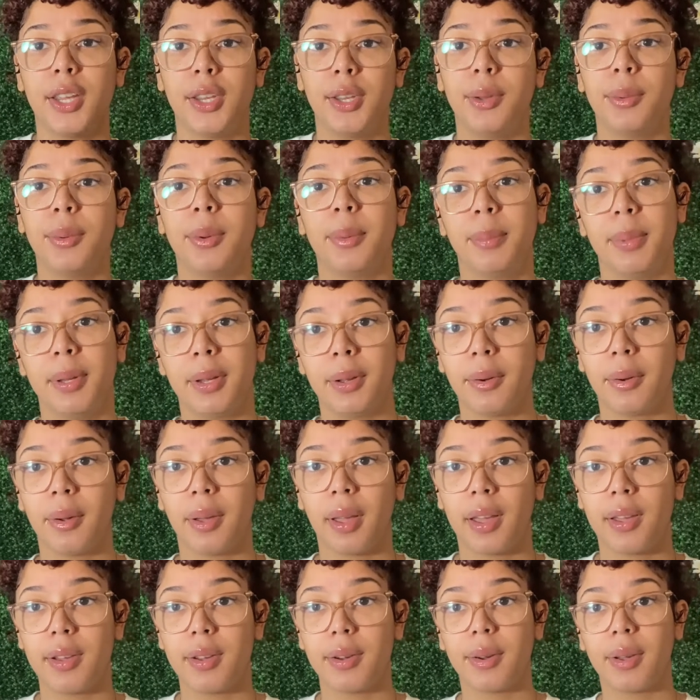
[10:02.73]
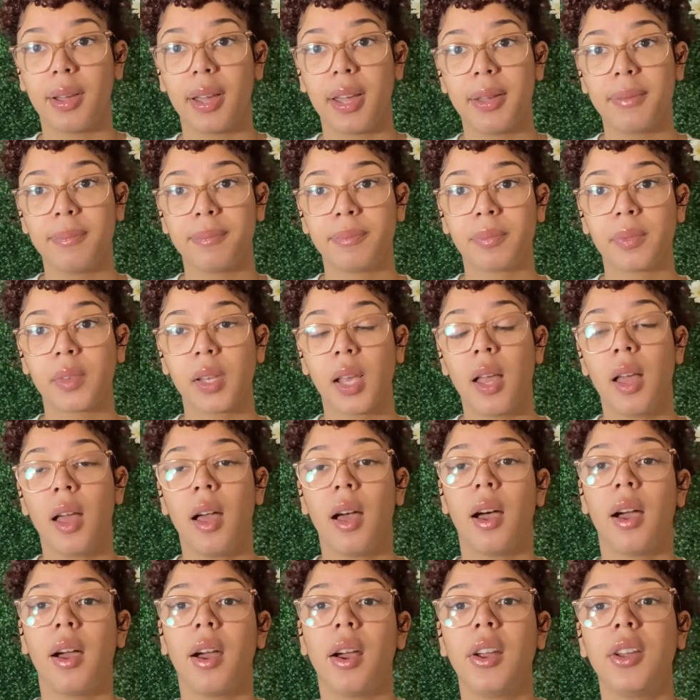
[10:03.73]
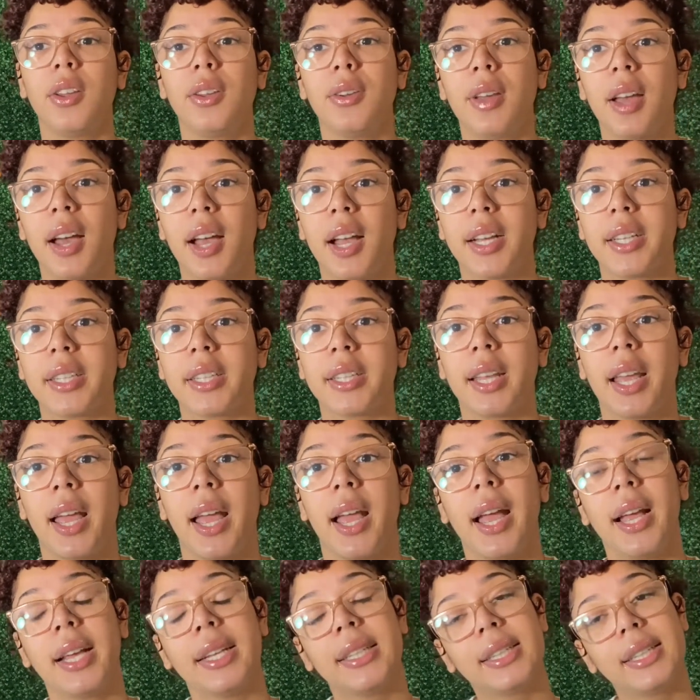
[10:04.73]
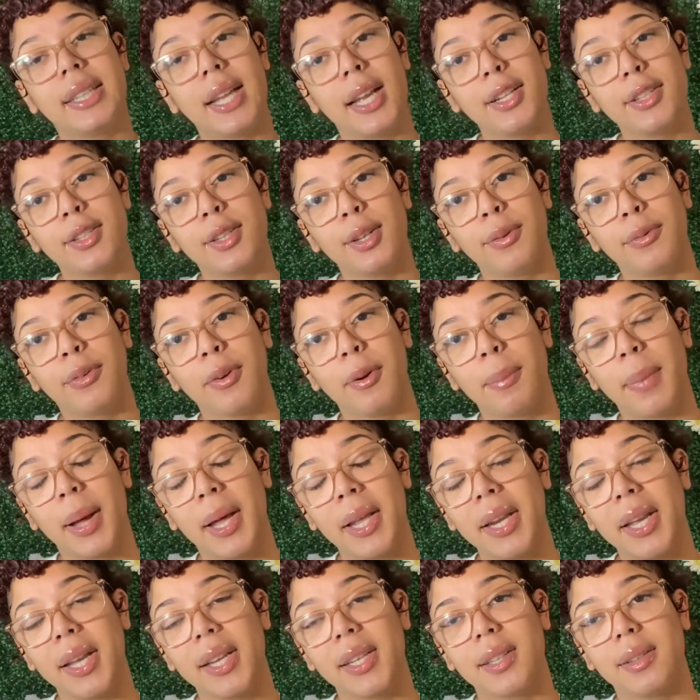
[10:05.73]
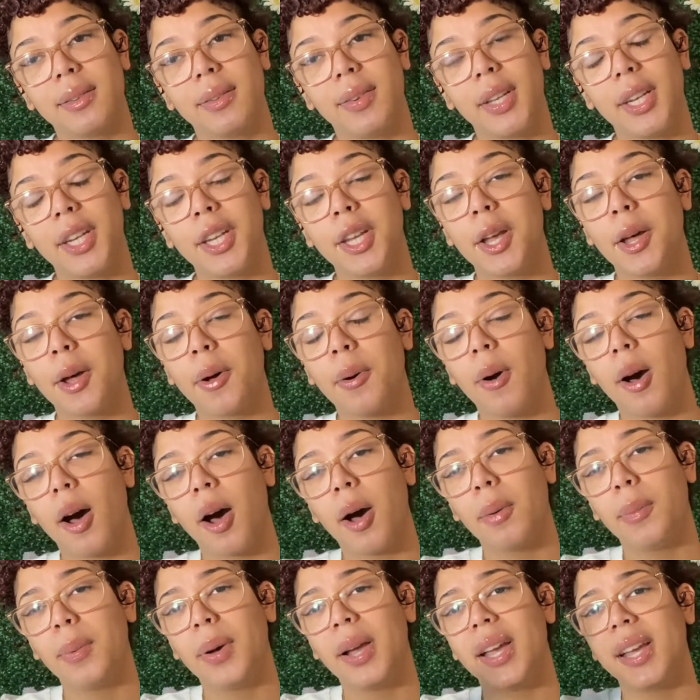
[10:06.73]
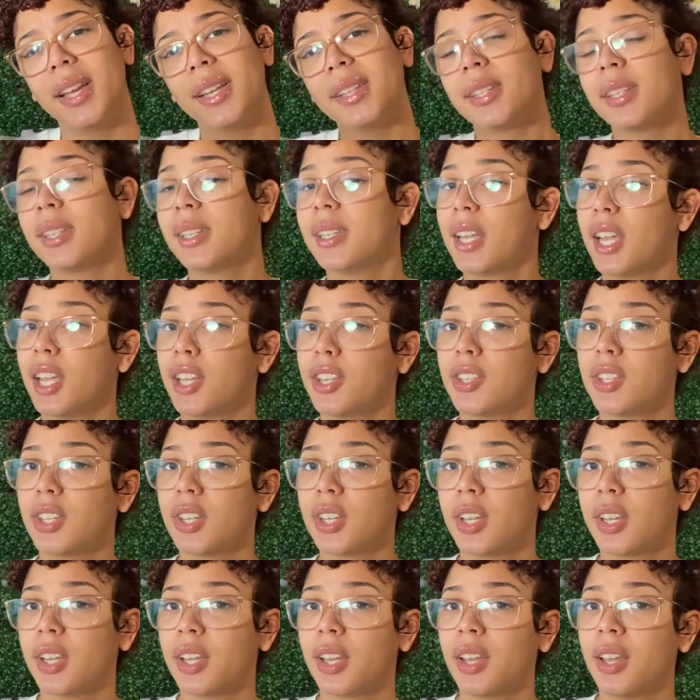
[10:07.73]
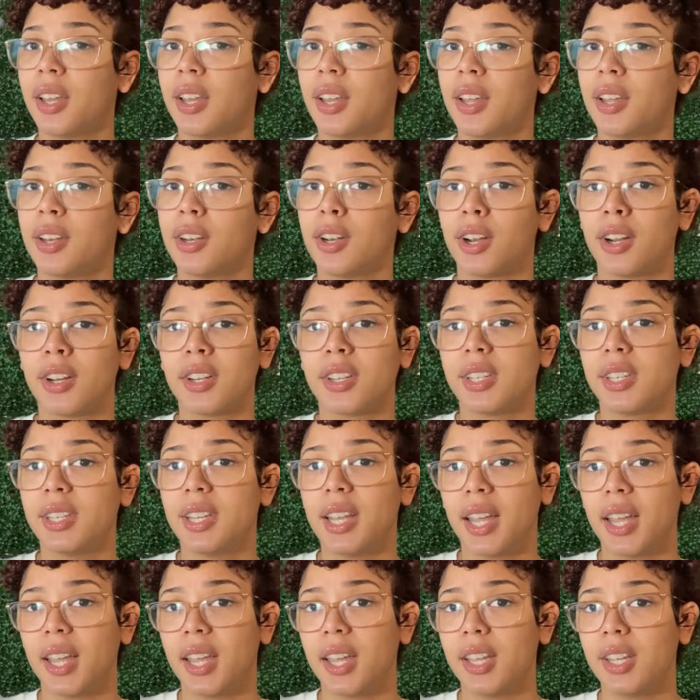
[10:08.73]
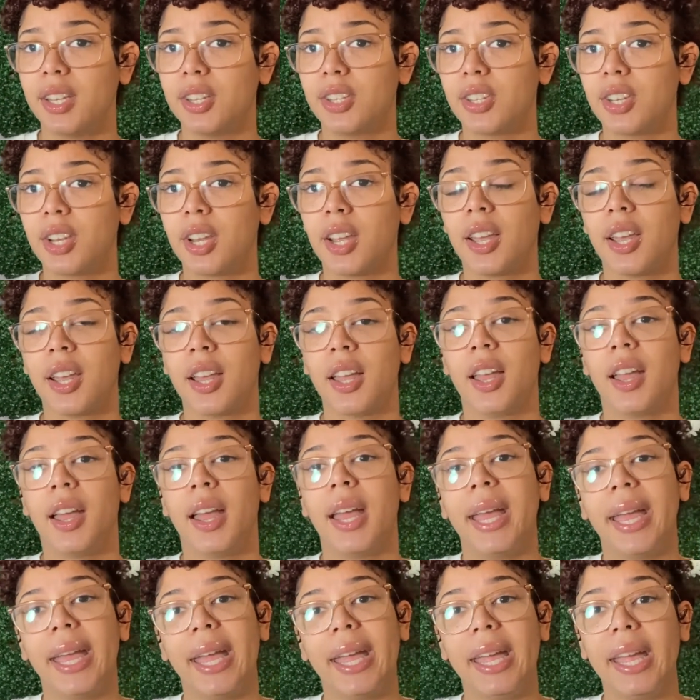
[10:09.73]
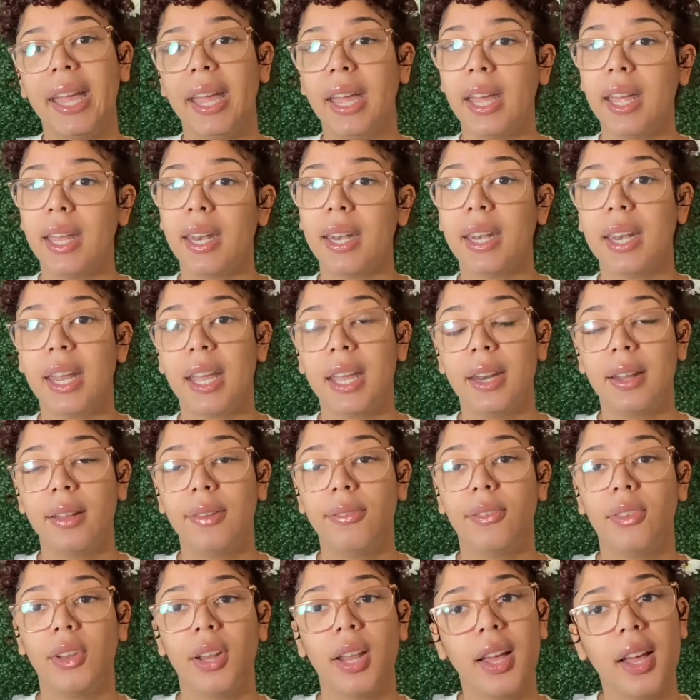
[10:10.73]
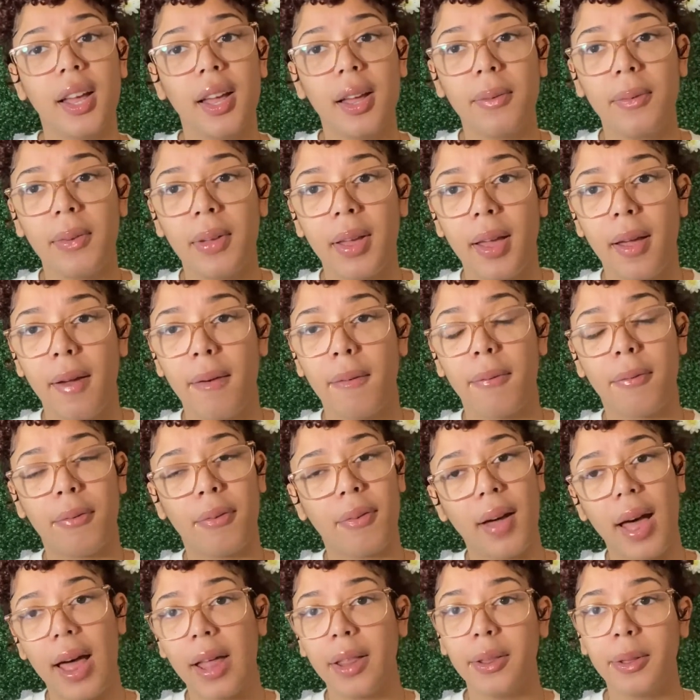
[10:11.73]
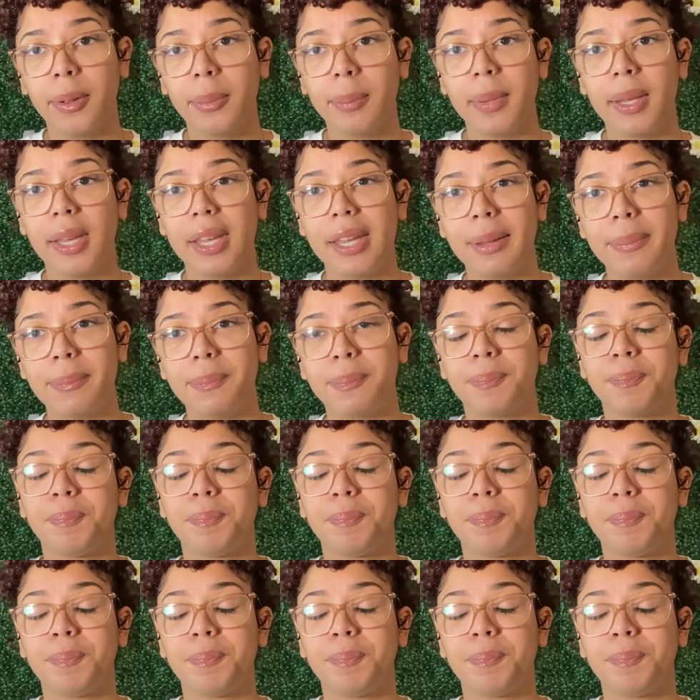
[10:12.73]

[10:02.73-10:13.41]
you will be okay, okay? All right, you guys, stay tuned for my next video. Always, Deja, Nurse Dej, and Native Love. Follow me,